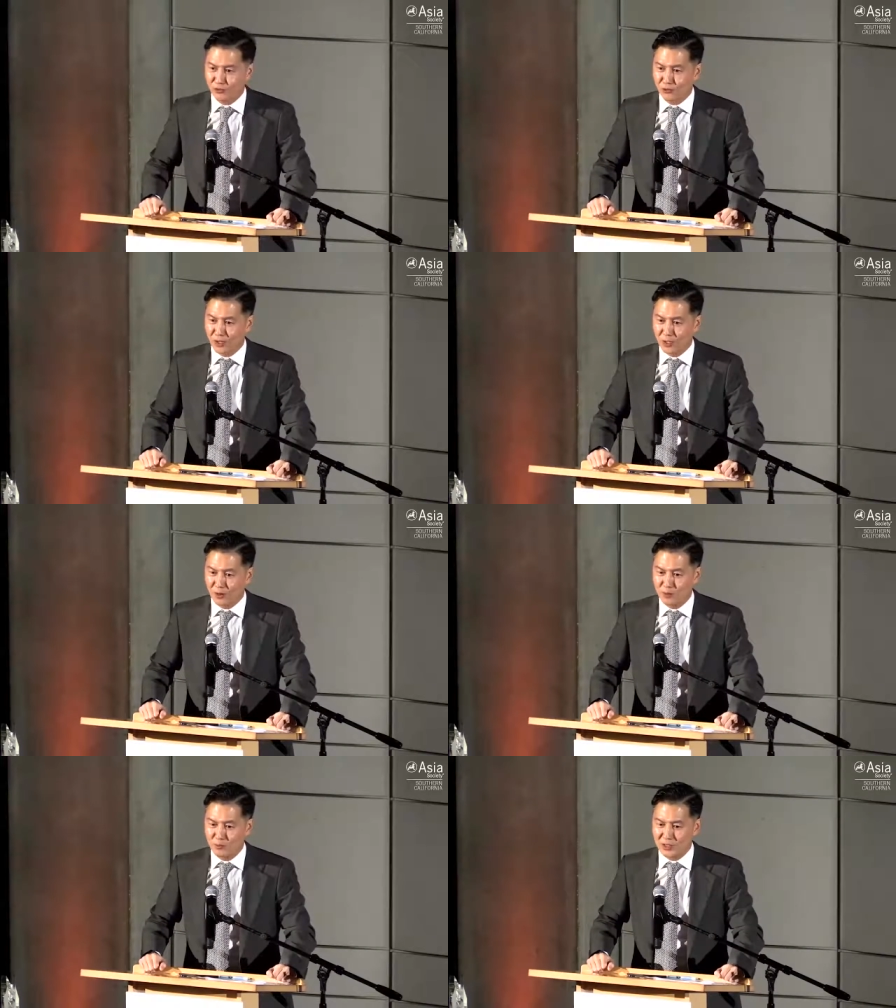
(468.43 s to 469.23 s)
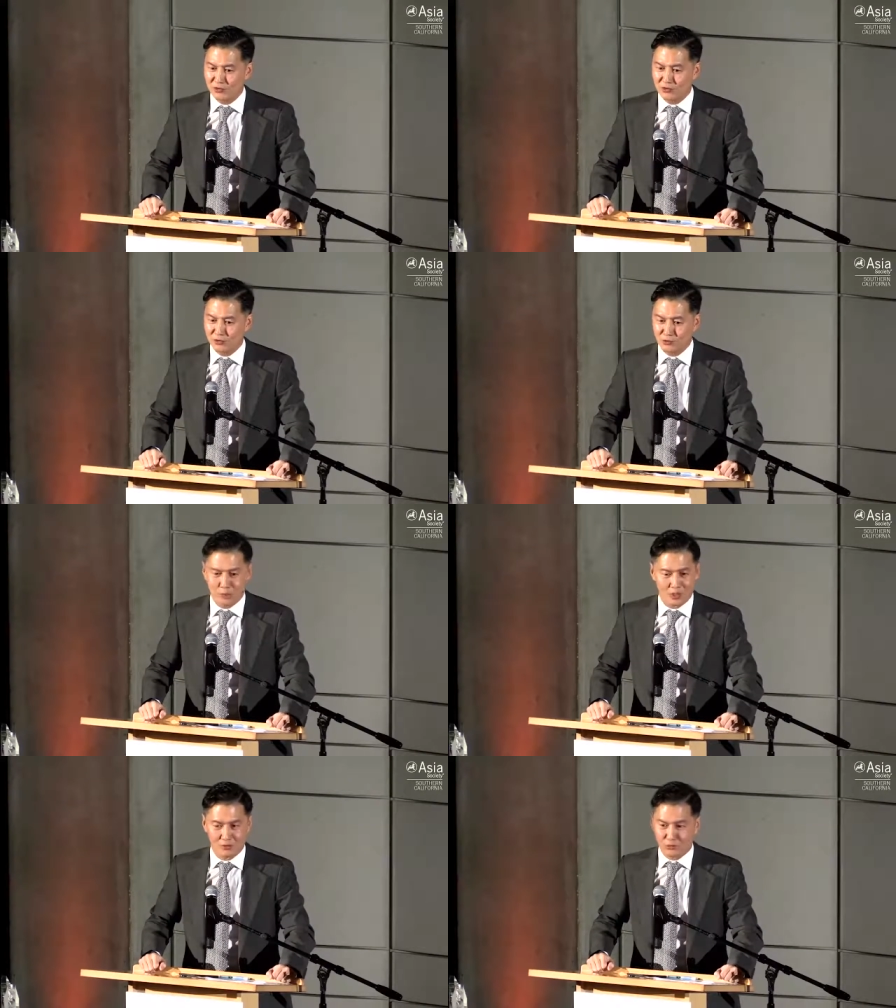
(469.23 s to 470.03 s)
to allow me to do
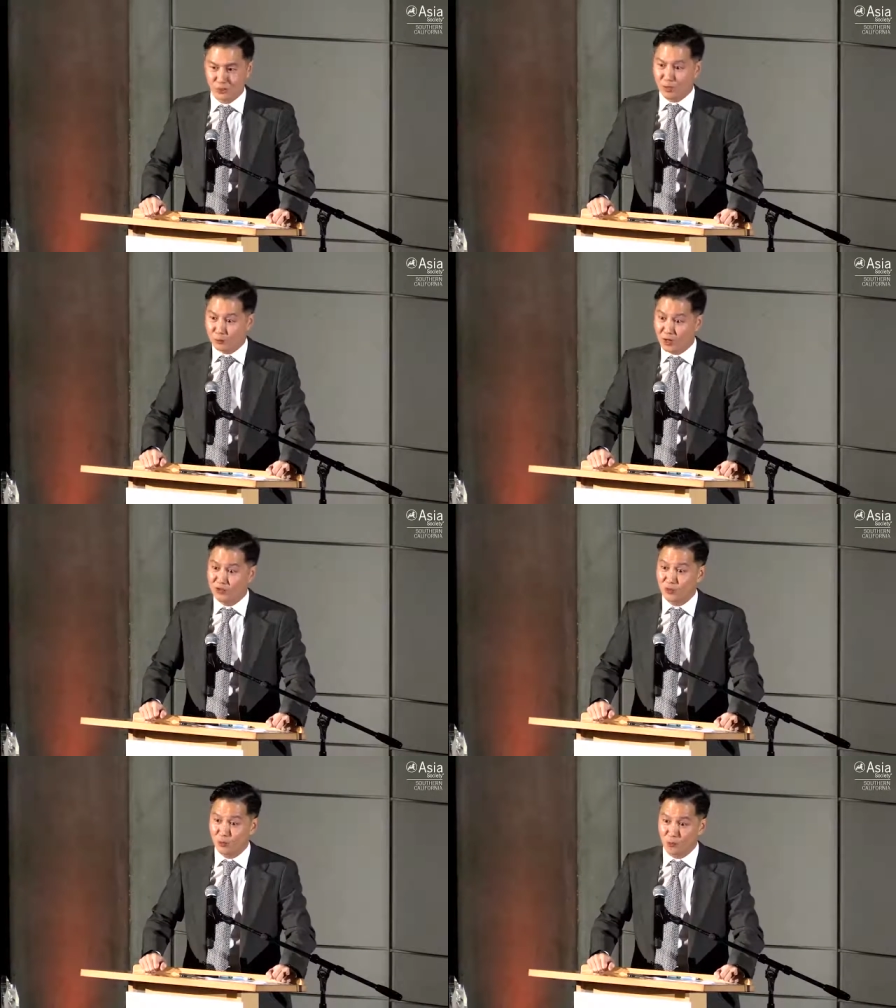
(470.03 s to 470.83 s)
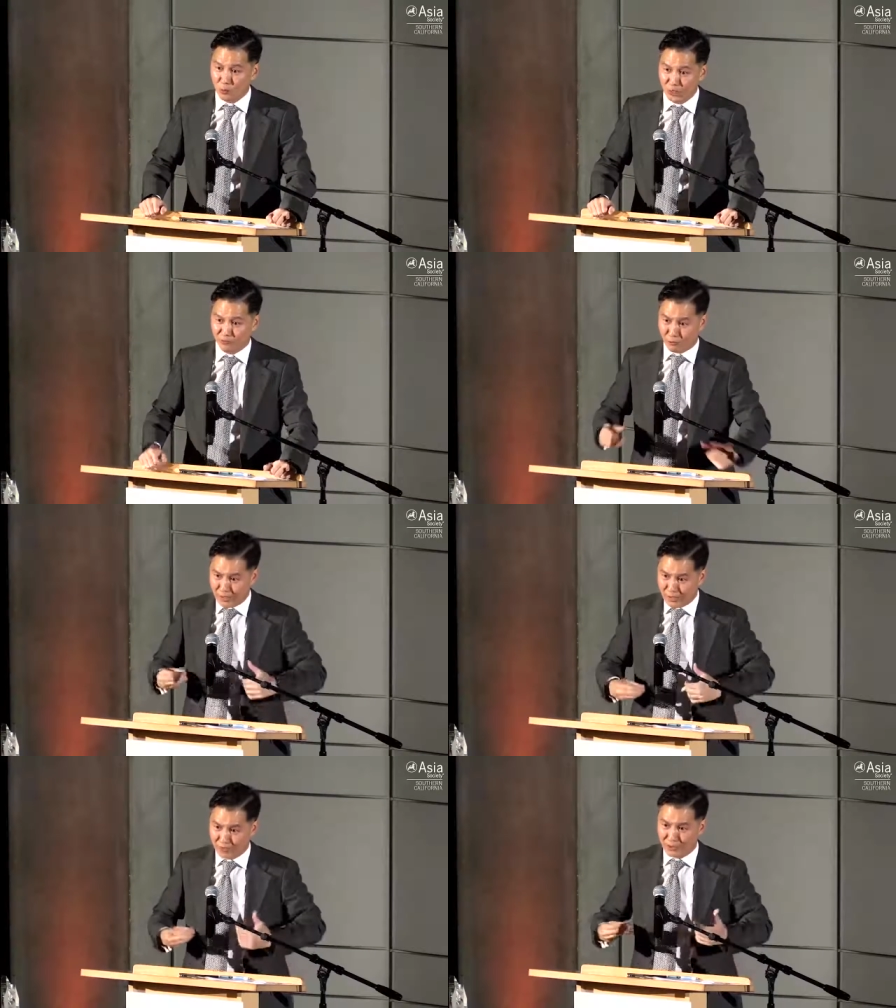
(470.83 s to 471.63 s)
what I do and embrace what we have
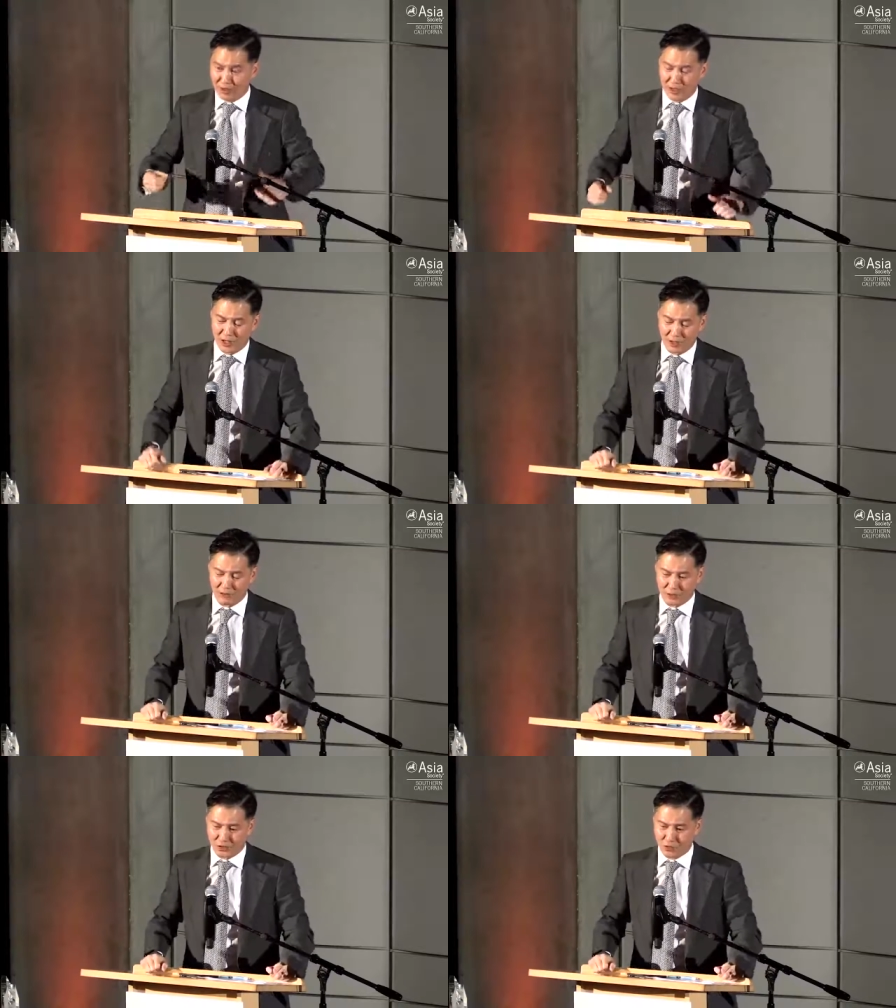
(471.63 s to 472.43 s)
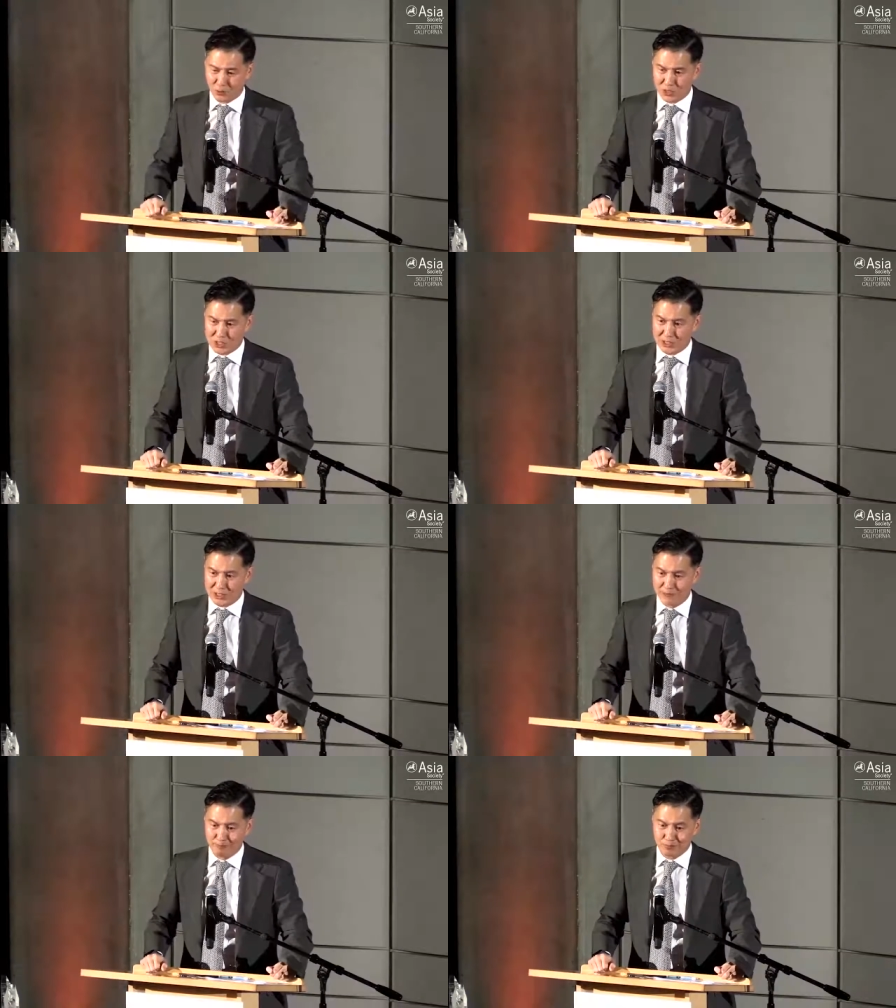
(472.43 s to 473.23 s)
created for this
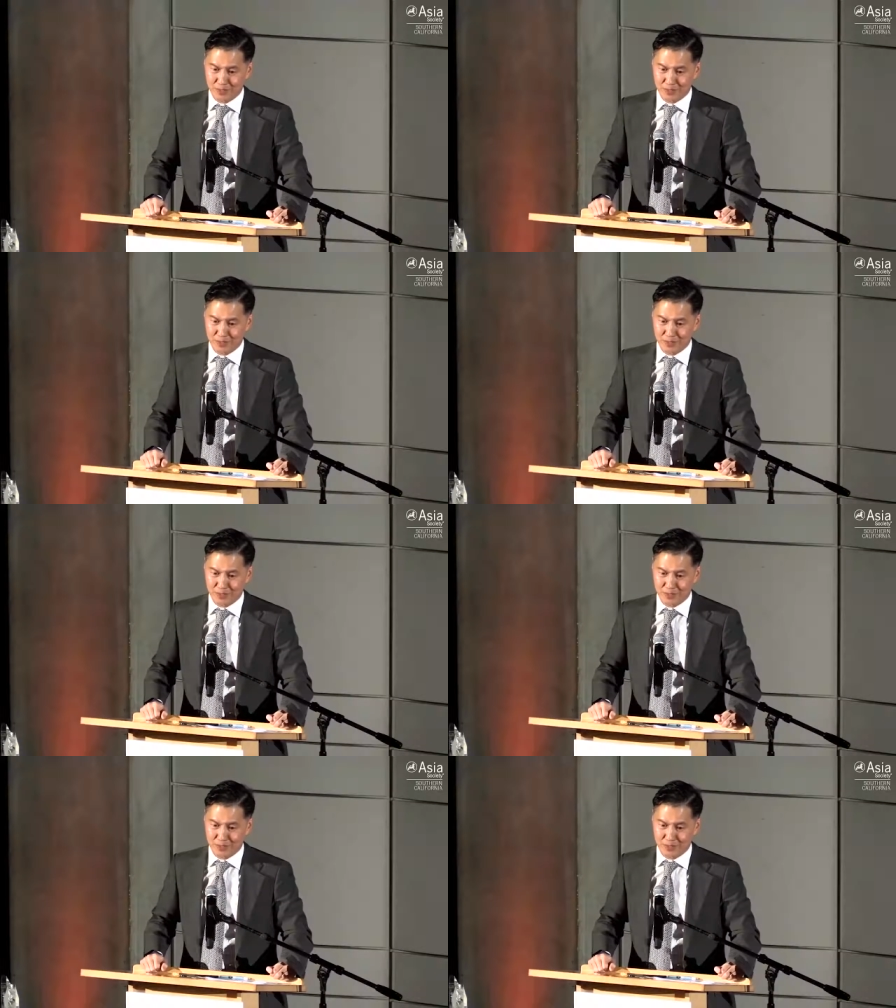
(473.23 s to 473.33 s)
community.